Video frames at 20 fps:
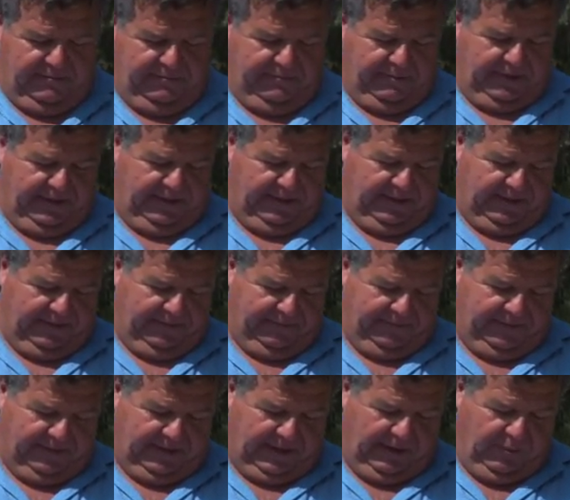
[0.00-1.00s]
but
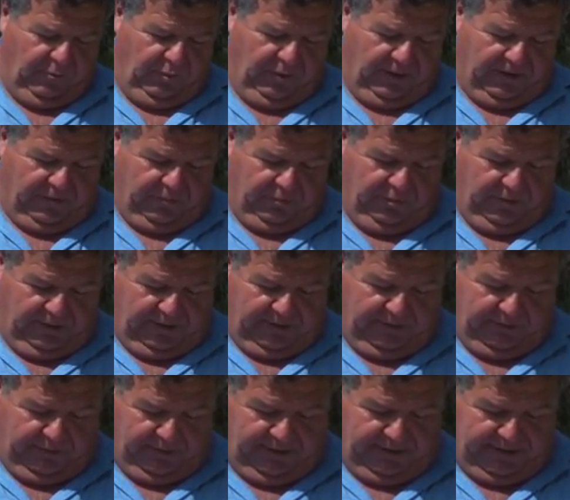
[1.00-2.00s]
they work
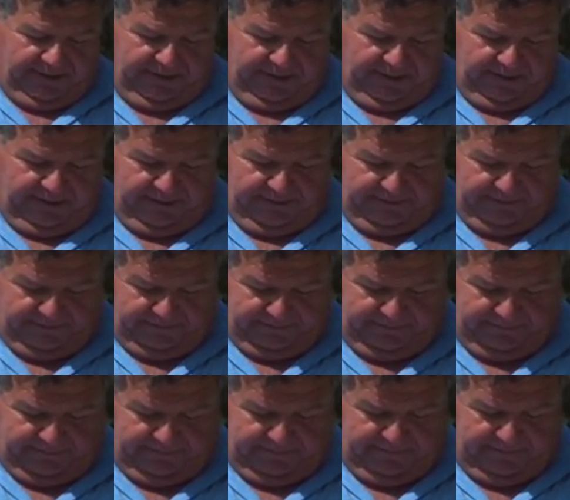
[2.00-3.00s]
really good.
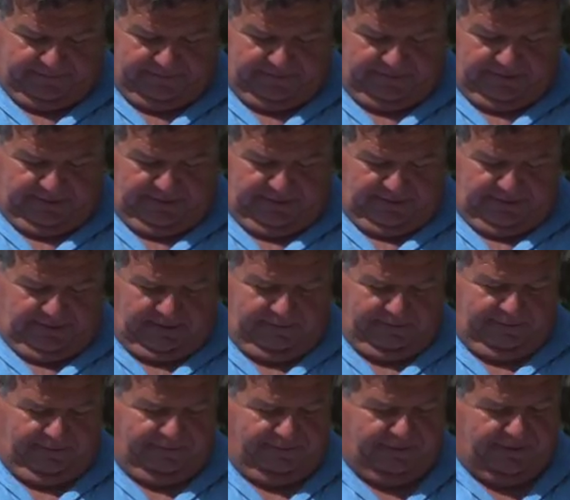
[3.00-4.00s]

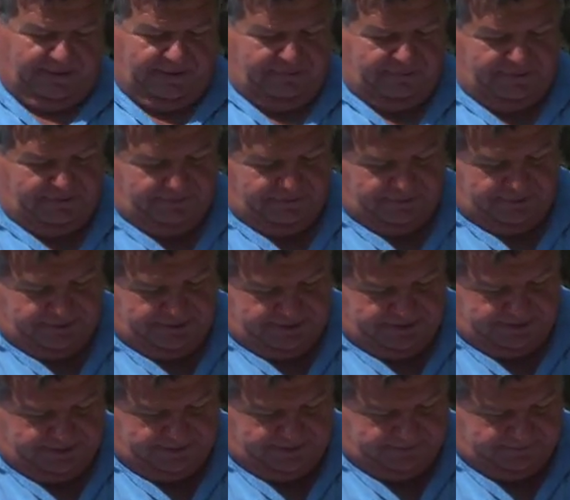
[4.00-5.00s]
Let me find one for you
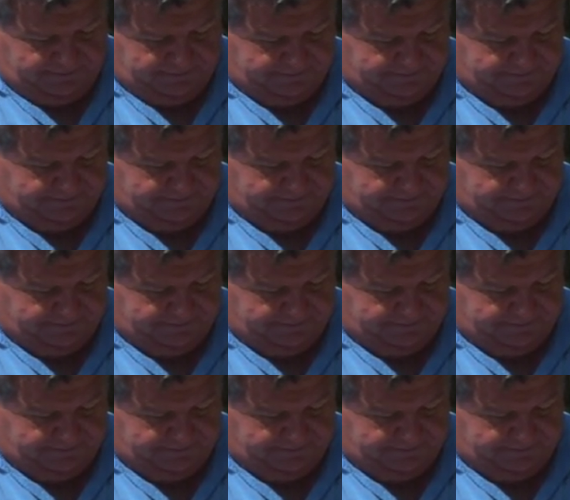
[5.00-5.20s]
here.